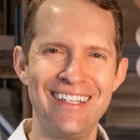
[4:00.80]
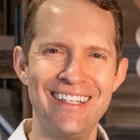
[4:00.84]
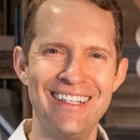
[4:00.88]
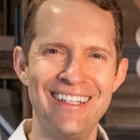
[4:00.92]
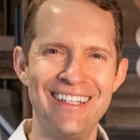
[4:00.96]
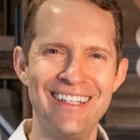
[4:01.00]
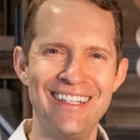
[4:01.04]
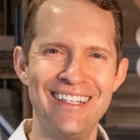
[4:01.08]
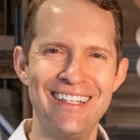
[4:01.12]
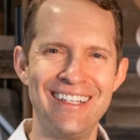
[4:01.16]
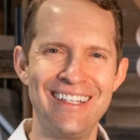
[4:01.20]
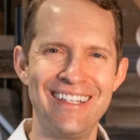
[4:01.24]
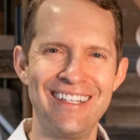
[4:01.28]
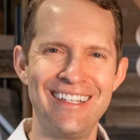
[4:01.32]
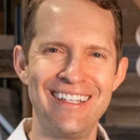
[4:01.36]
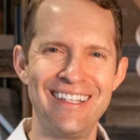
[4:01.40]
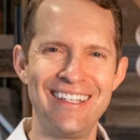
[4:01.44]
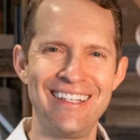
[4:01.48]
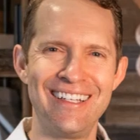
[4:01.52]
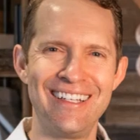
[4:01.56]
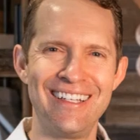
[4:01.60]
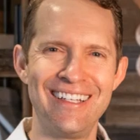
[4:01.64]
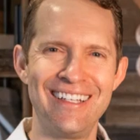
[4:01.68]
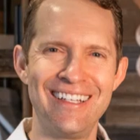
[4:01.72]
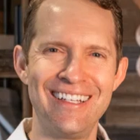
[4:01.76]

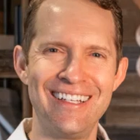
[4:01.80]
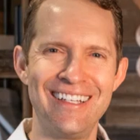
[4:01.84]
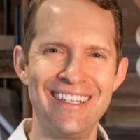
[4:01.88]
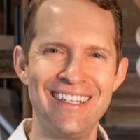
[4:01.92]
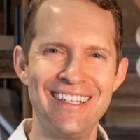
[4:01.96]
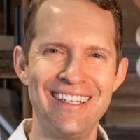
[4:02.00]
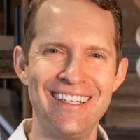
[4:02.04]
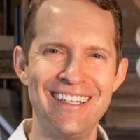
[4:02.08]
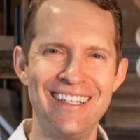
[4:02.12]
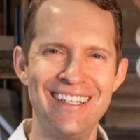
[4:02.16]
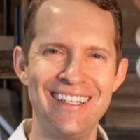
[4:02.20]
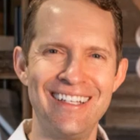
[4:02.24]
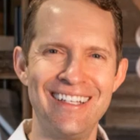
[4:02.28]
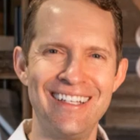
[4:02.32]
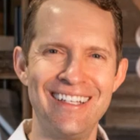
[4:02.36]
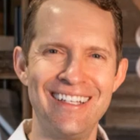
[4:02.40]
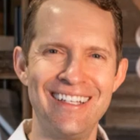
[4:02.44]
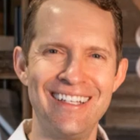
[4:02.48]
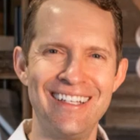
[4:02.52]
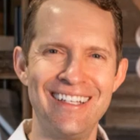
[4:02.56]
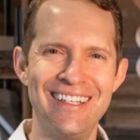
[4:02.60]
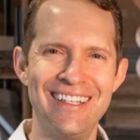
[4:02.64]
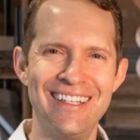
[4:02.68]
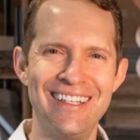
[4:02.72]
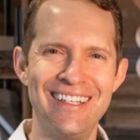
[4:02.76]

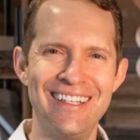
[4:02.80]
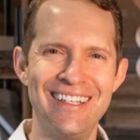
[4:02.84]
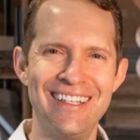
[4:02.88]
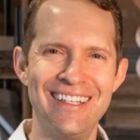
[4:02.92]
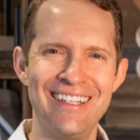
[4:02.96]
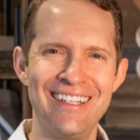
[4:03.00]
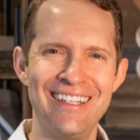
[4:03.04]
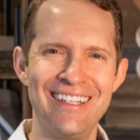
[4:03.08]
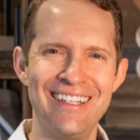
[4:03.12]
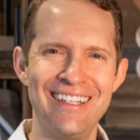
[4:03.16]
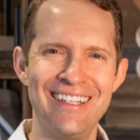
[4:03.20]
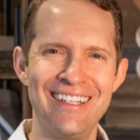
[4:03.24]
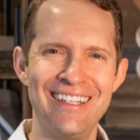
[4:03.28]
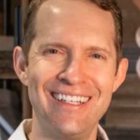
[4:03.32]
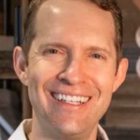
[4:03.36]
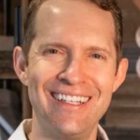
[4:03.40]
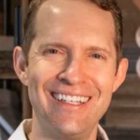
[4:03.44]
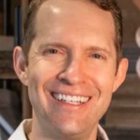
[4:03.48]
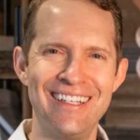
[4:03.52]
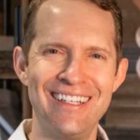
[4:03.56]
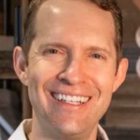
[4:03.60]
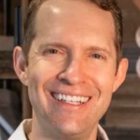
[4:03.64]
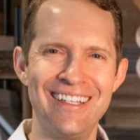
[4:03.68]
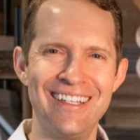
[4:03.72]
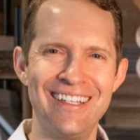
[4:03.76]

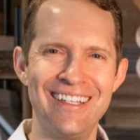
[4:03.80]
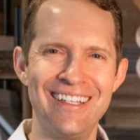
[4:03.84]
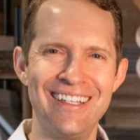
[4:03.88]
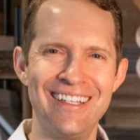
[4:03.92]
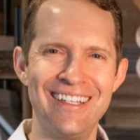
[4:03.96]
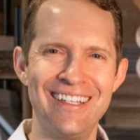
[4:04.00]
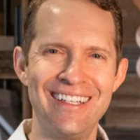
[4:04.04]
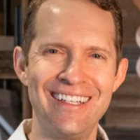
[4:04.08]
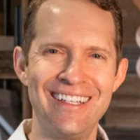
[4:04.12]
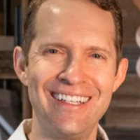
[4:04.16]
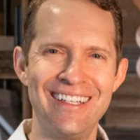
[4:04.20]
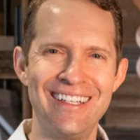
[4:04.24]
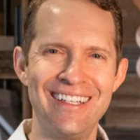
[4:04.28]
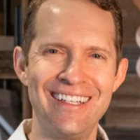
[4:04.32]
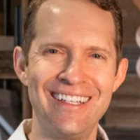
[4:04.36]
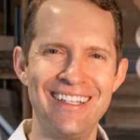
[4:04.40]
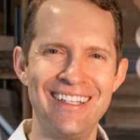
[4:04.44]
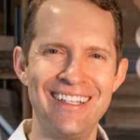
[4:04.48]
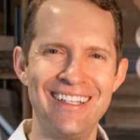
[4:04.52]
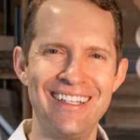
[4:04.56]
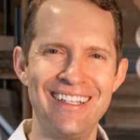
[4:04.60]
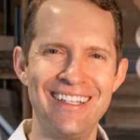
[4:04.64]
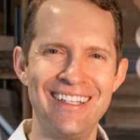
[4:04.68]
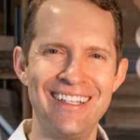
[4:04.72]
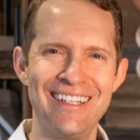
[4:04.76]

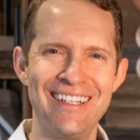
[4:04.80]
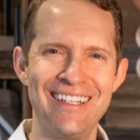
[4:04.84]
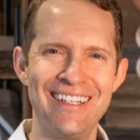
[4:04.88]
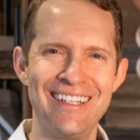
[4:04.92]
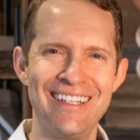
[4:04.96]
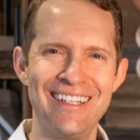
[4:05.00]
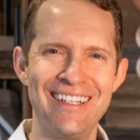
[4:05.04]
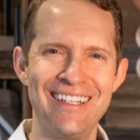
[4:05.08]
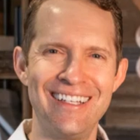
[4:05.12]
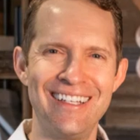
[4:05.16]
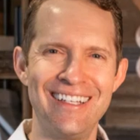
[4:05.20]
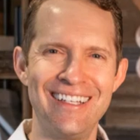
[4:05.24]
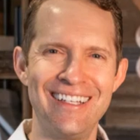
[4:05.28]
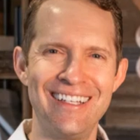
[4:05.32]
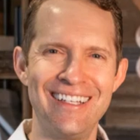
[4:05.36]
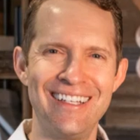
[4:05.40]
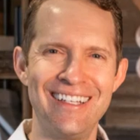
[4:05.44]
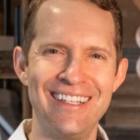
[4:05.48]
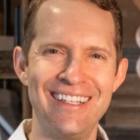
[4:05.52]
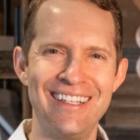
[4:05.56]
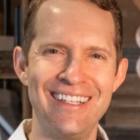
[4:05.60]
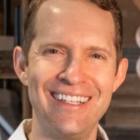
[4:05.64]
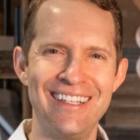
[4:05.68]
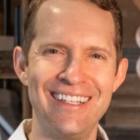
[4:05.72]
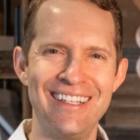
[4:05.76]

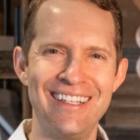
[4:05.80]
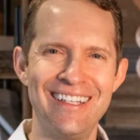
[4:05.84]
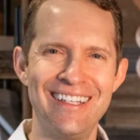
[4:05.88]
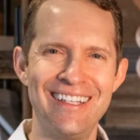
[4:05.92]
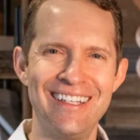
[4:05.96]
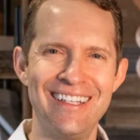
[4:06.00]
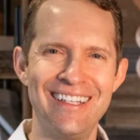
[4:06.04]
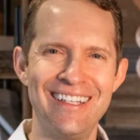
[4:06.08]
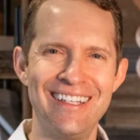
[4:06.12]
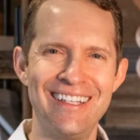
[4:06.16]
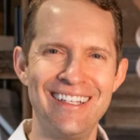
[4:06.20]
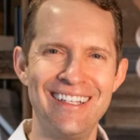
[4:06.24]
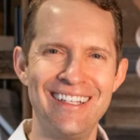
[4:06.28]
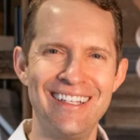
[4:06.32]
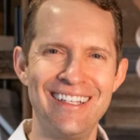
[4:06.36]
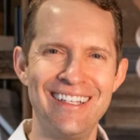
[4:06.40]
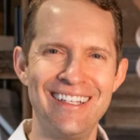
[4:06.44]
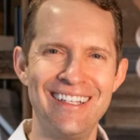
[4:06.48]
This is a still picture; no speech is visible.